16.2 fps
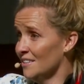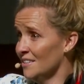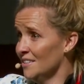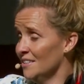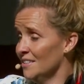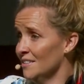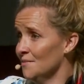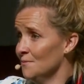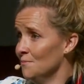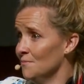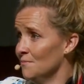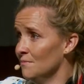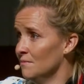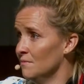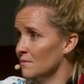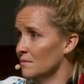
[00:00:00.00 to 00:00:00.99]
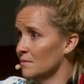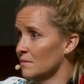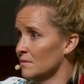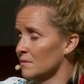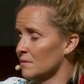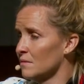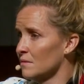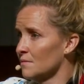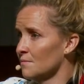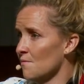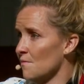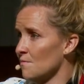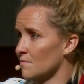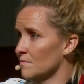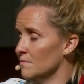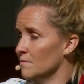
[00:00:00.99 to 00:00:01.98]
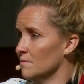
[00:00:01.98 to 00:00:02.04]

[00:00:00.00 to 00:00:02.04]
Nothing is said.